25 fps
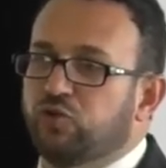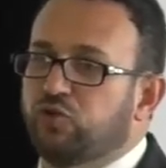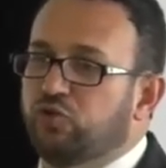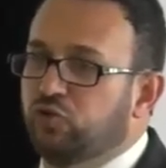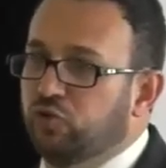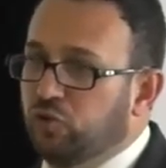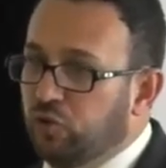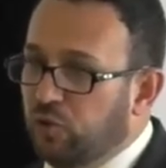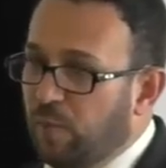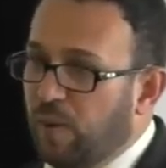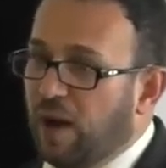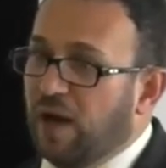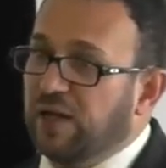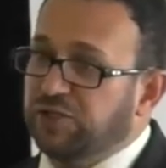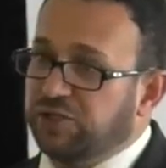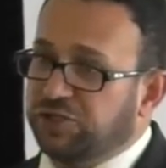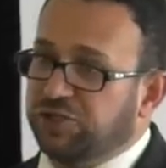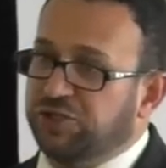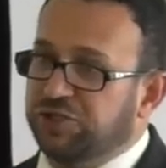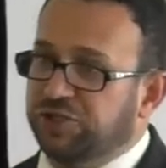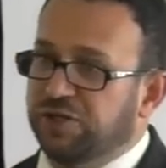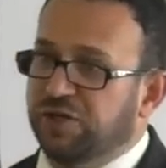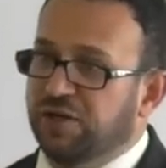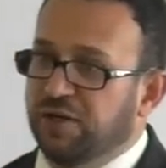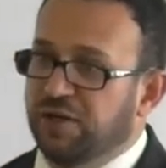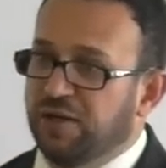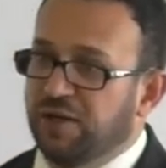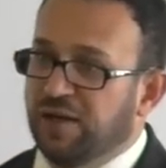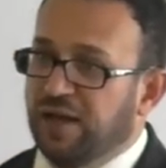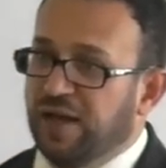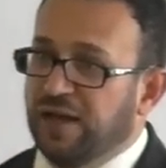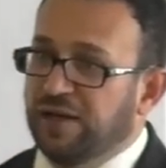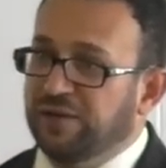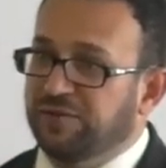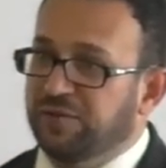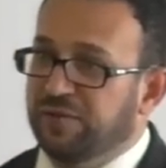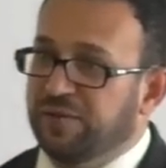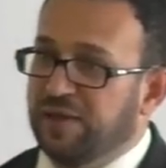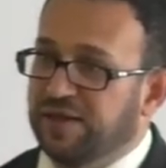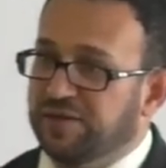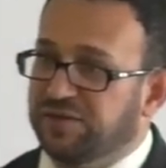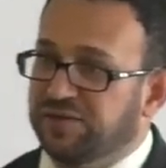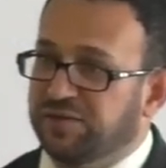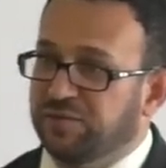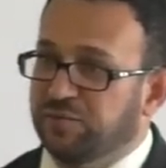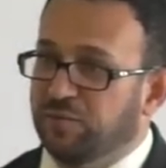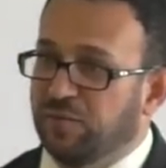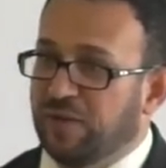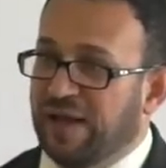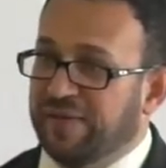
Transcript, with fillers: too much into this.